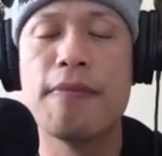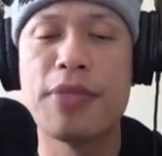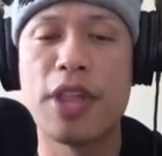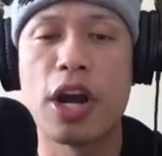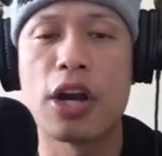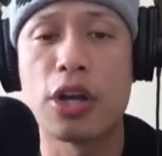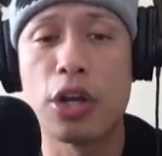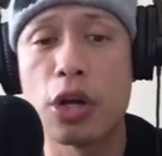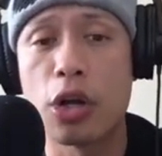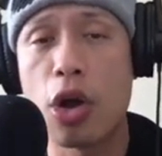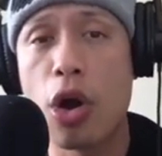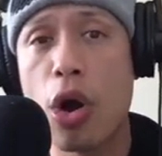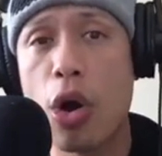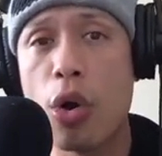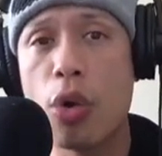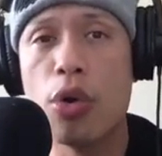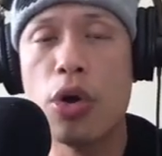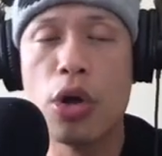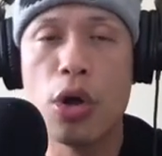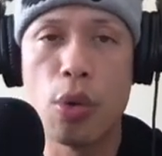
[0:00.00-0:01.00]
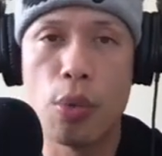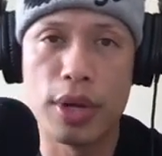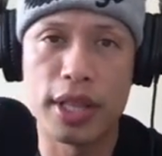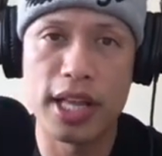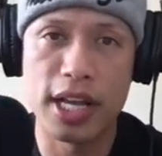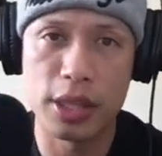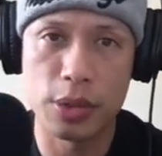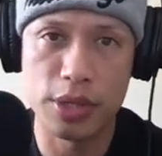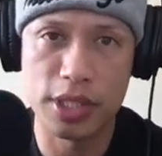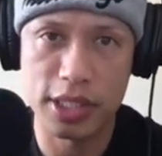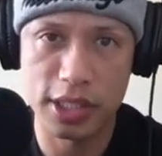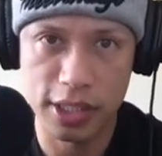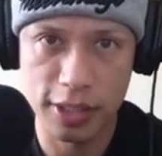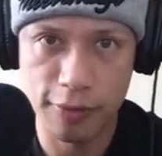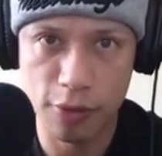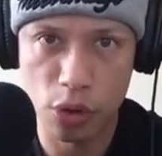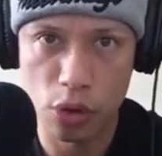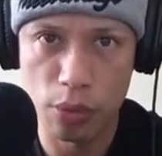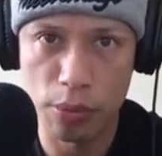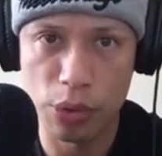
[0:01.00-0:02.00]
that are going to go with that three sixty
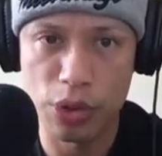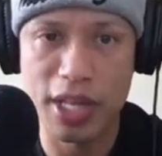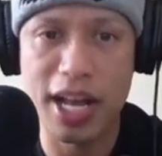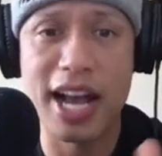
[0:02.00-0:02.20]
photo booth.